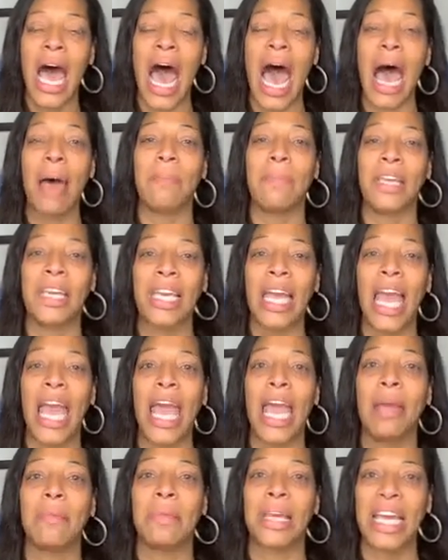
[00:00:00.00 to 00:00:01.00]
I
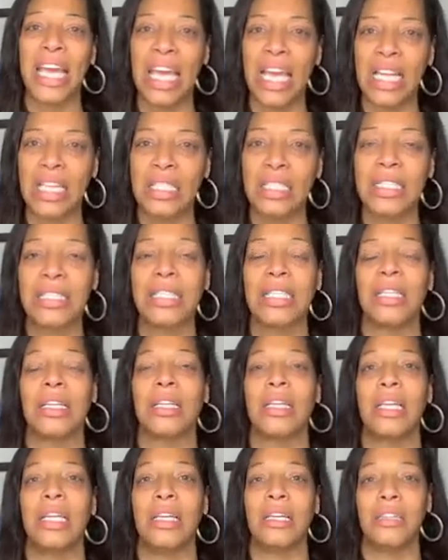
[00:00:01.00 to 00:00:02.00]
became
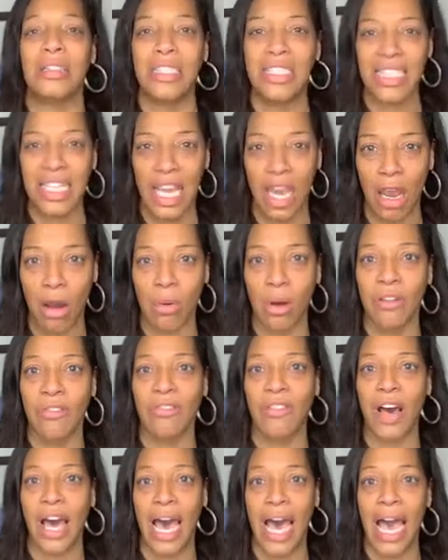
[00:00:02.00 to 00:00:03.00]
instantly
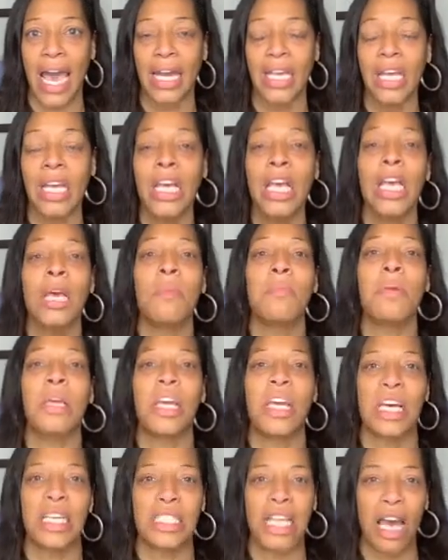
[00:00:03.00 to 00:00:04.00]
terrified
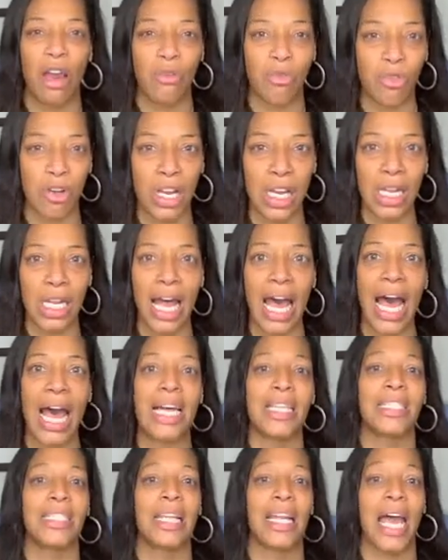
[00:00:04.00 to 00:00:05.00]
because I
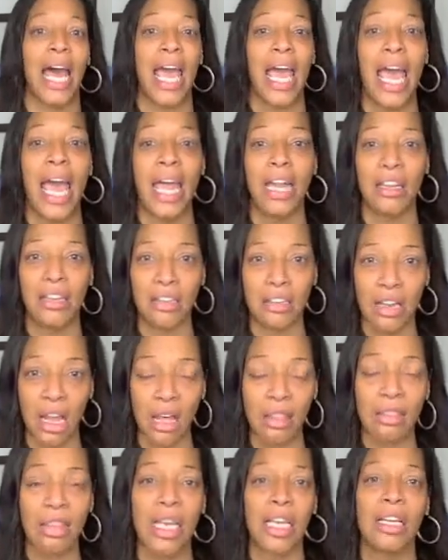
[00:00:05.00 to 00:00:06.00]
realized that I had
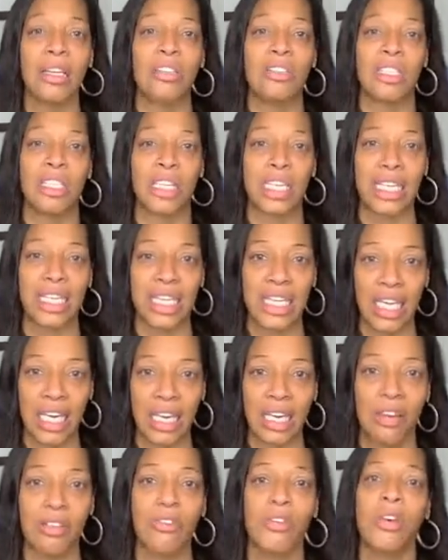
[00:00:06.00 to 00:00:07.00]
nothing to
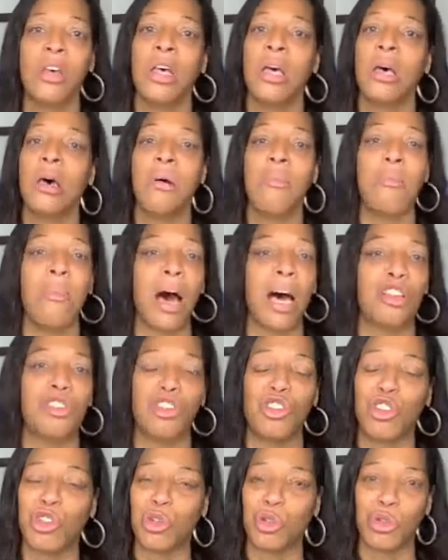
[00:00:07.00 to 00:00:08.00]
give my
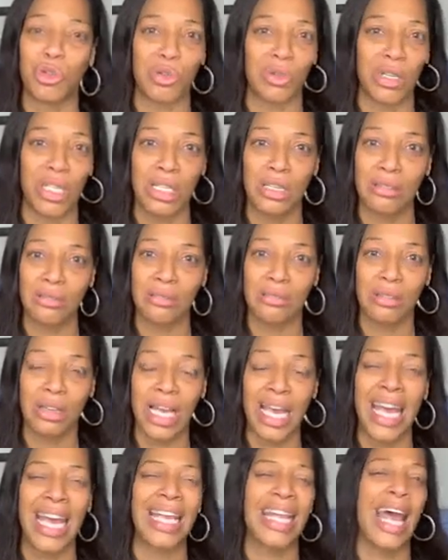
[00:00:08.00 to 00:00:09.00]
children.
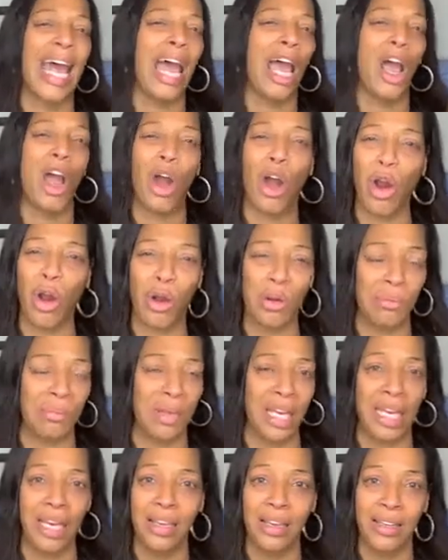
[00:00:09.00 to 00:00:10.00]
And that hurt
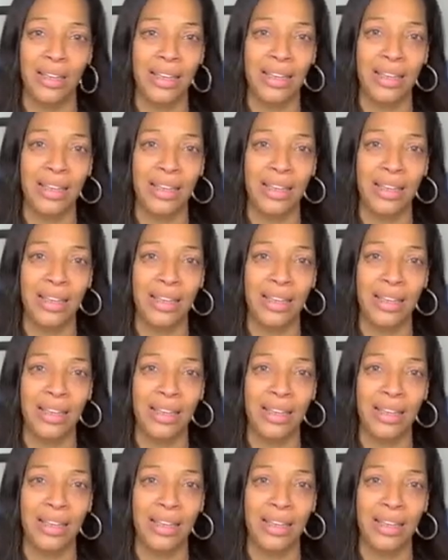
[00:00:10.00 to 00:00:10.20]
me.